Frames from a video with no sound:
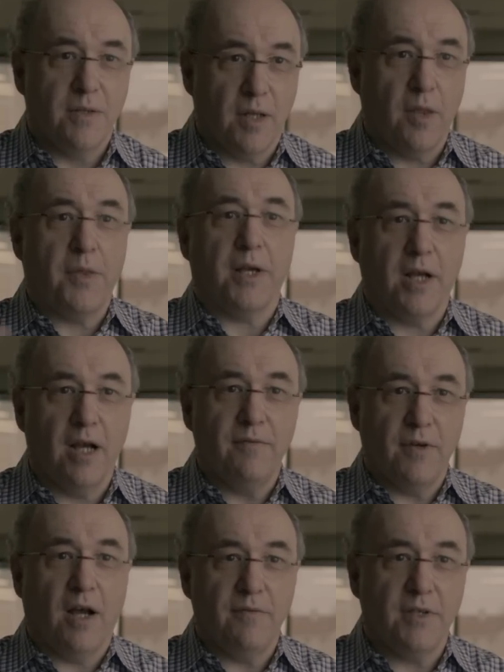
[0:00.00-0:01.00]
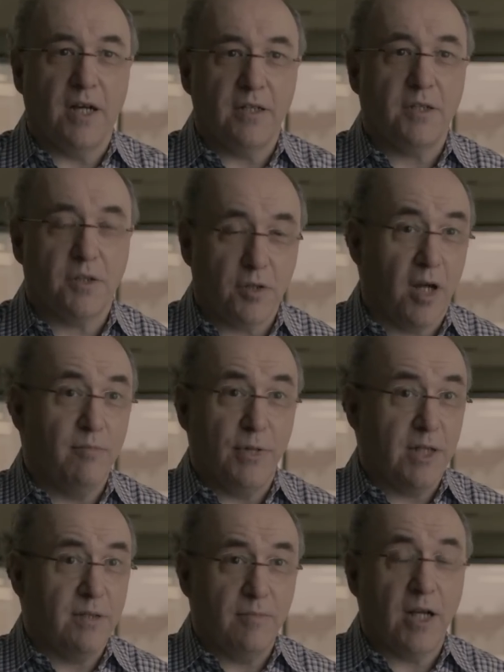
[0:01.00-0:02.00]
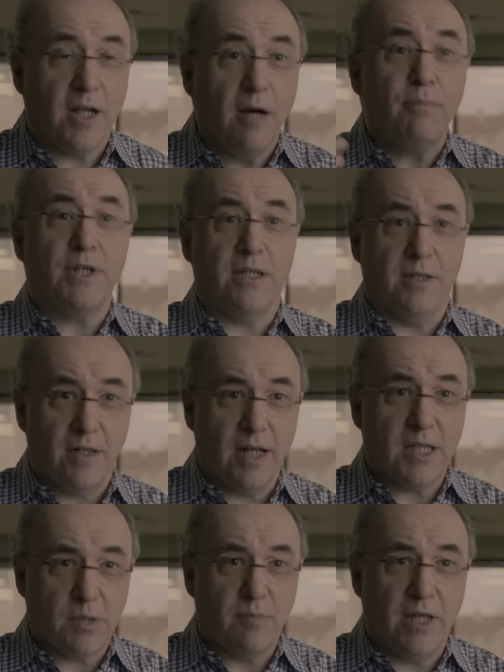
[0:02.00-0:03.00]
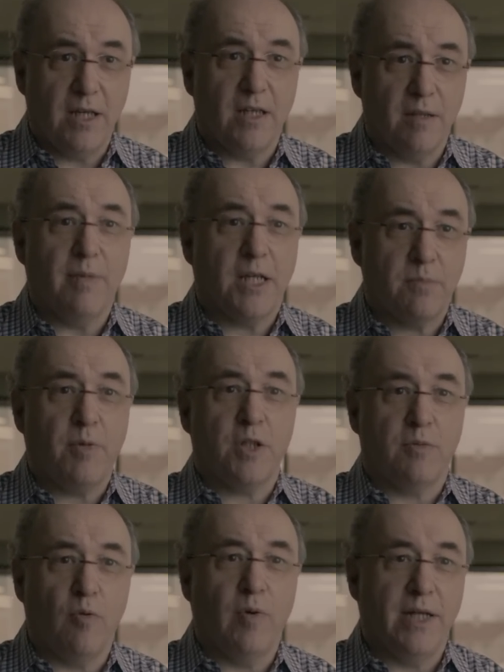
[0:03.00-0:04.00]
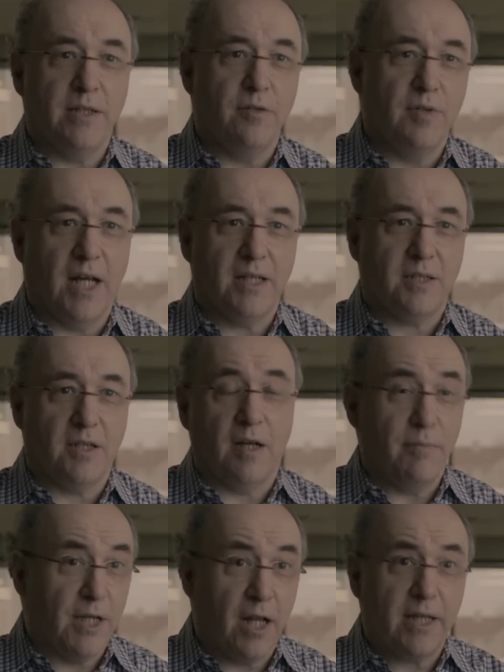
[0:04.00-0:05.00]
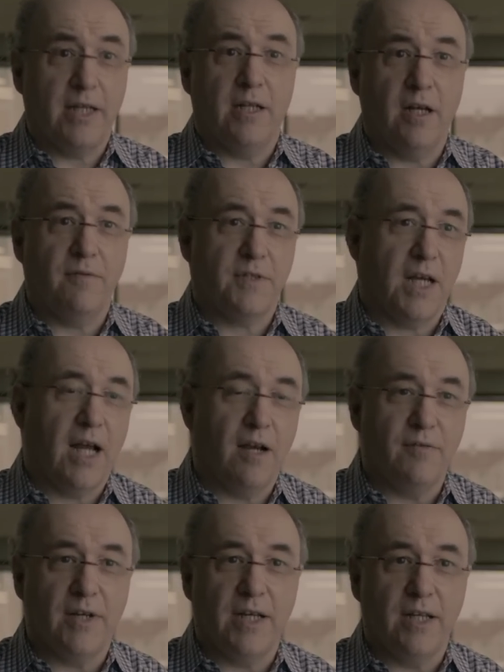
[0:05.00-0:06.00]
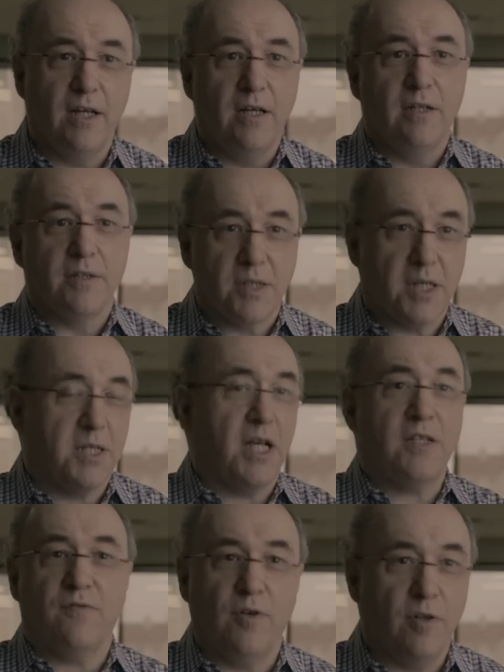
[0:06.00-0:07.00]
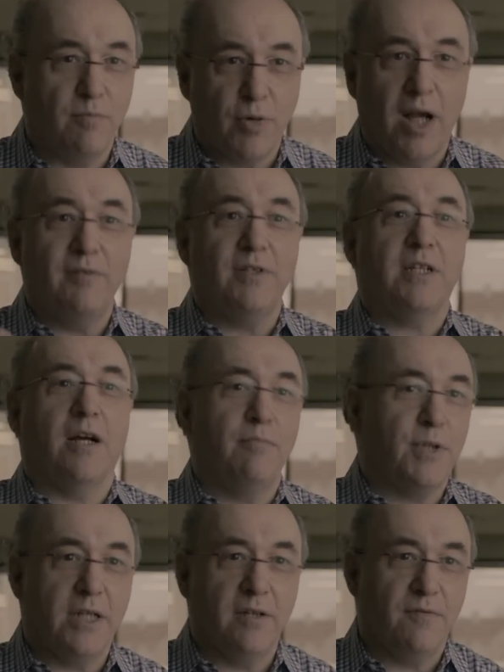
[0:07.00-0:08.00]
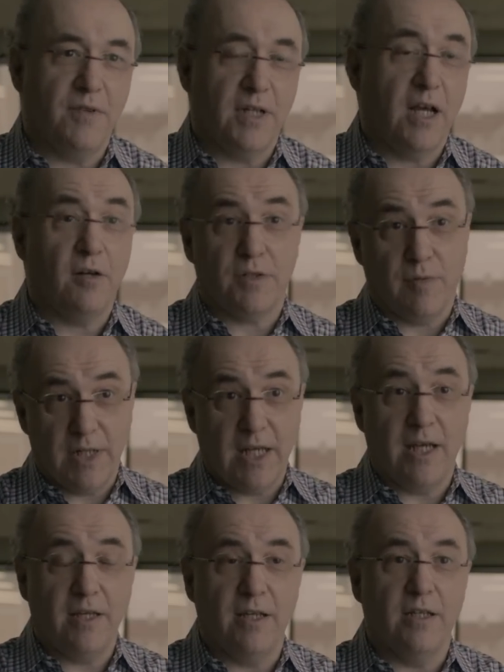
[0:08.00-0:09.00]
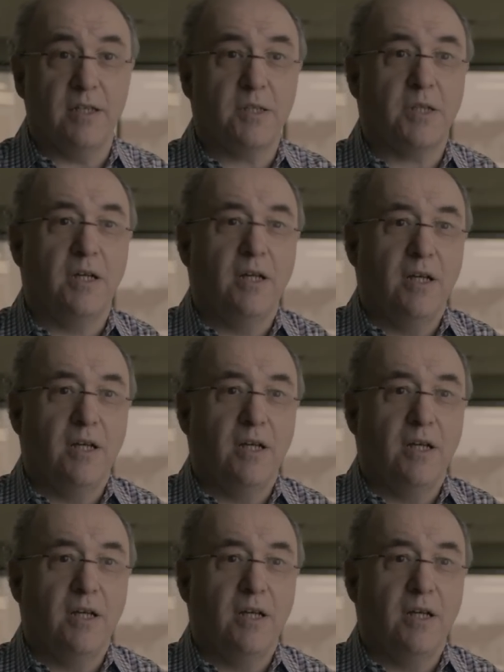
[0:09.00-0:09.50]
The other thing I've, I've done is try and build a company that lets me, in the best possible way, do that. And I've been lucky enough to have a successful private company for now 28 years.